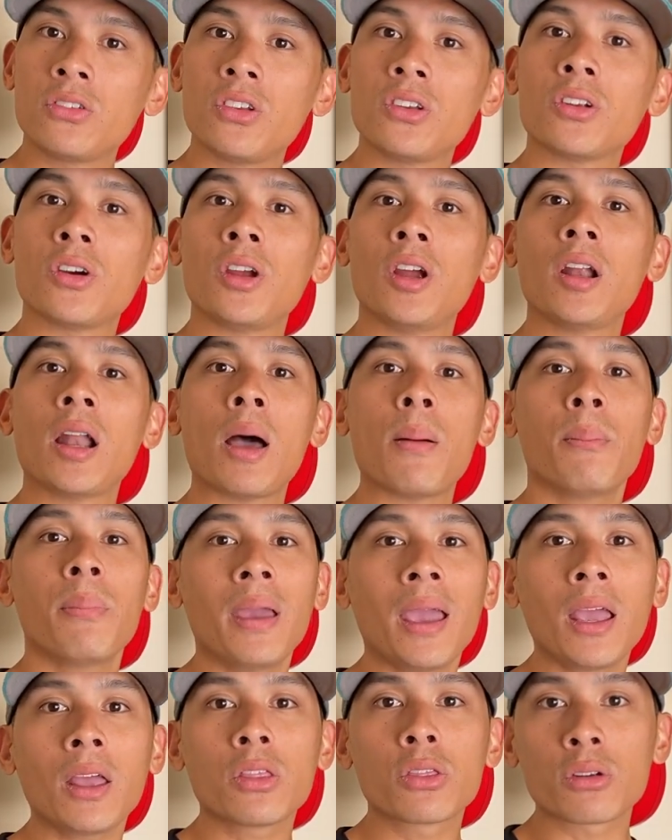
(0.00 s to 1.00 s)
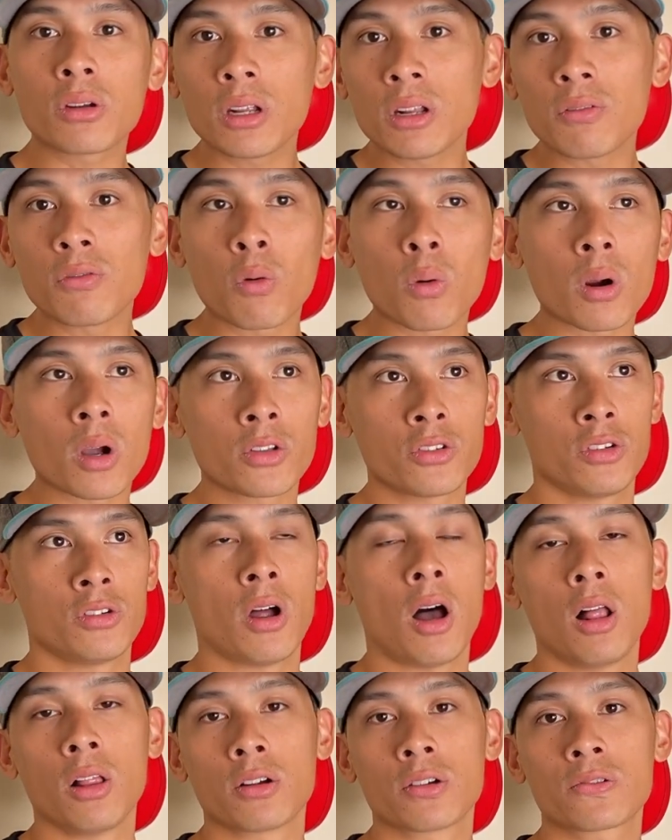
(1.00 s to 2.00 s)
You know, you're not paying three to four hundred
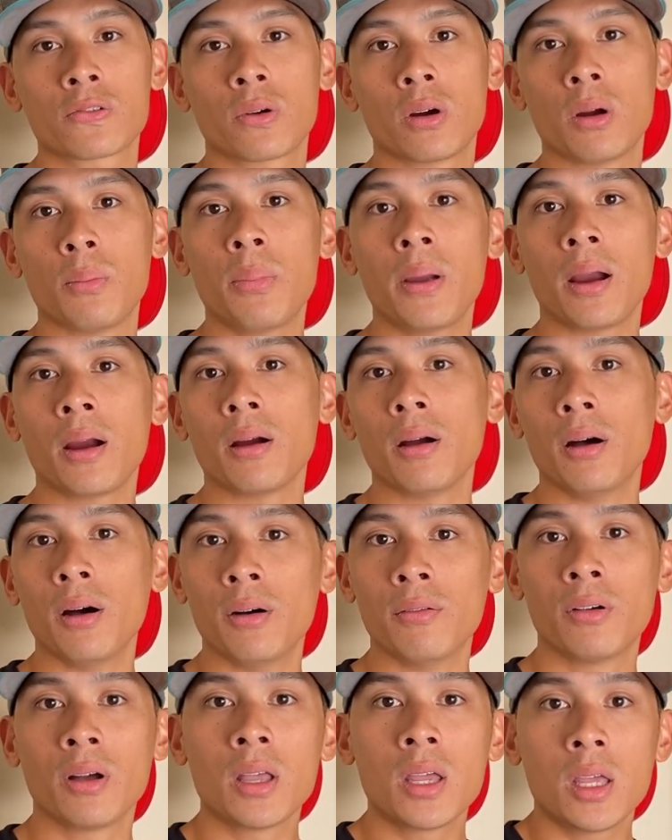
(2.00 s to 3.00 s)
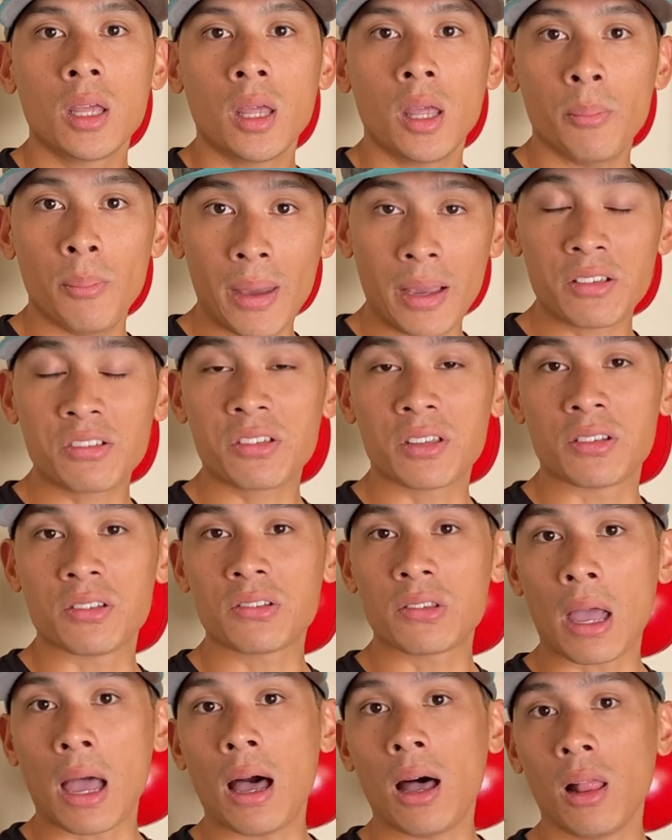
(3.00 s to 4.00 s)
dollars for a pair of Mexican
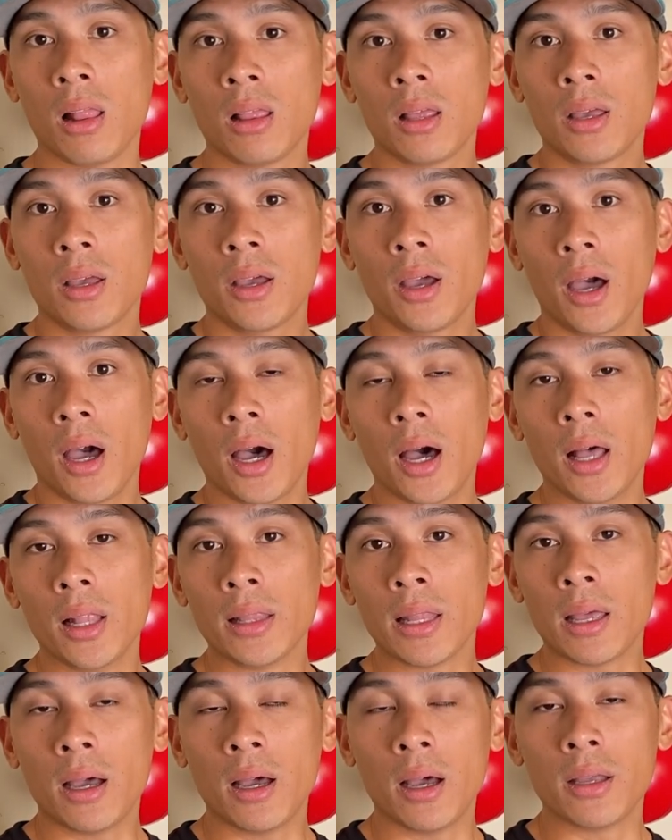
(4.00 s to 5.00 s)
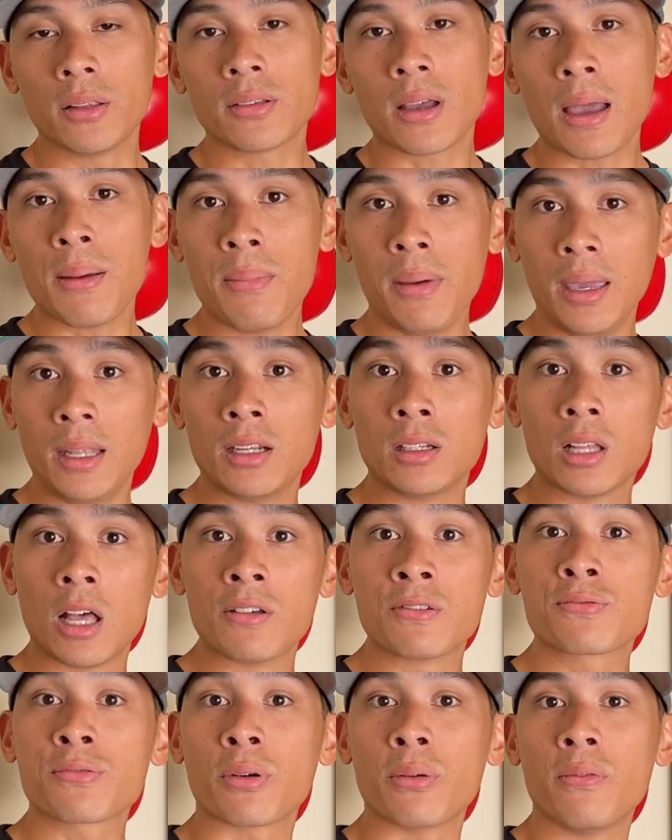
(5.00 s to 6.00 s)
style uh, uh, made gloves
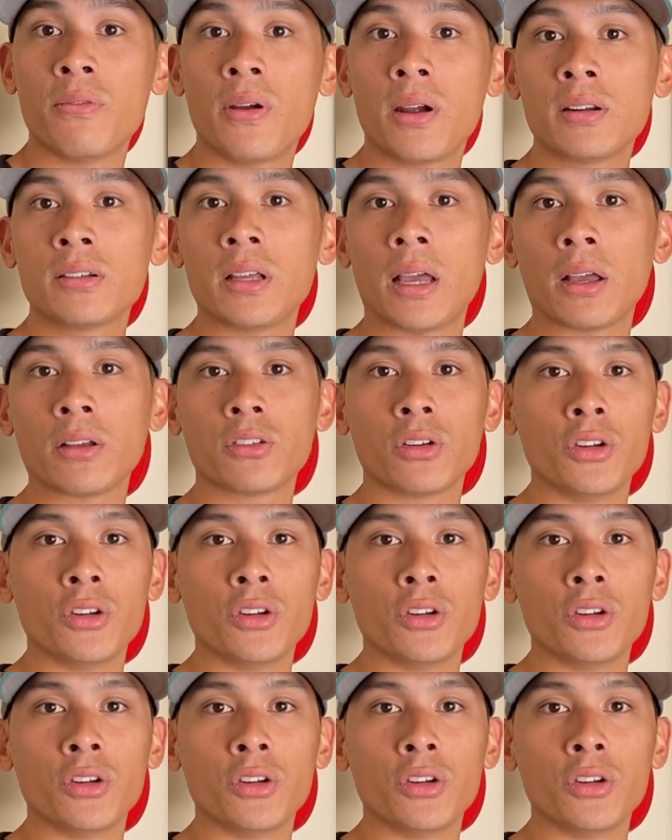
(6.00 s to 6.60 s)
from Fairtex.